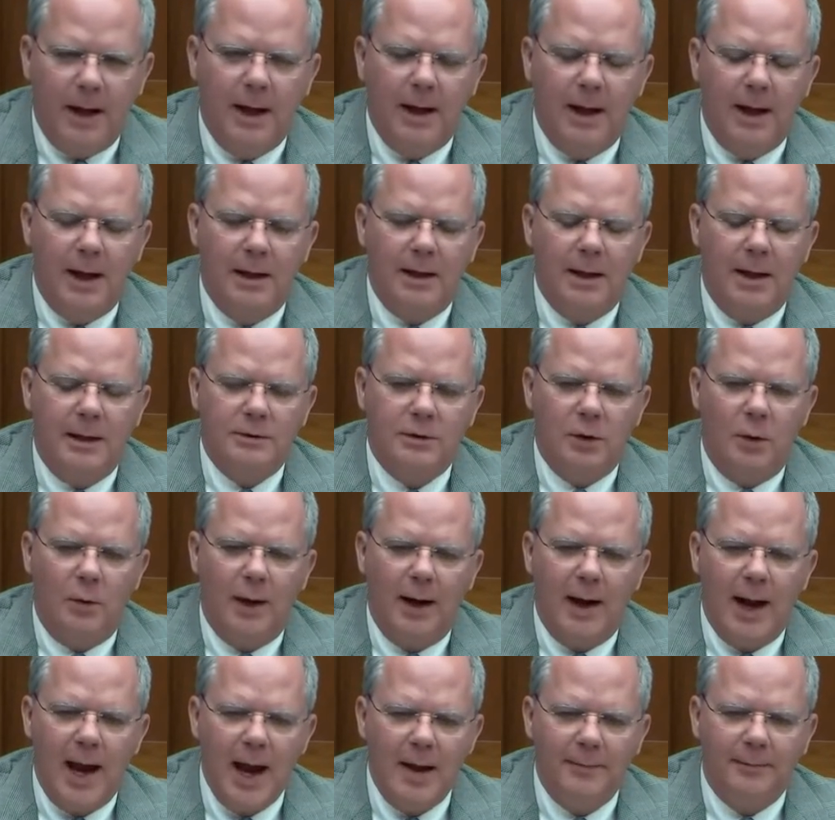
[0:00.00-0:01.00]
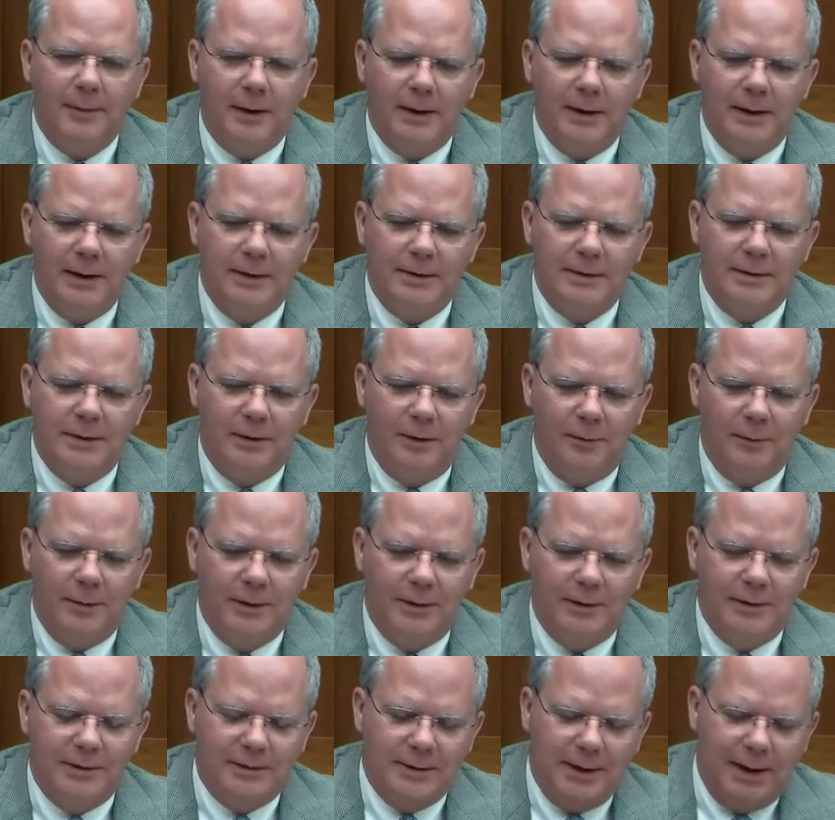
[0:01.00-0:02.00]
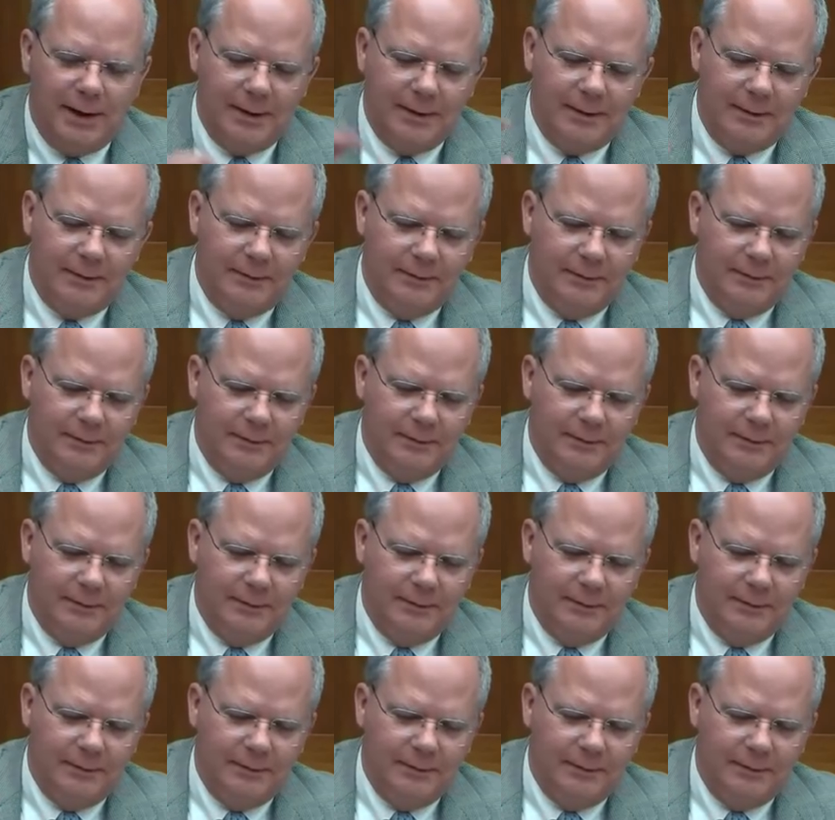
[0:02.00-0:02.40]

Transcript: And so what happened is, we decided,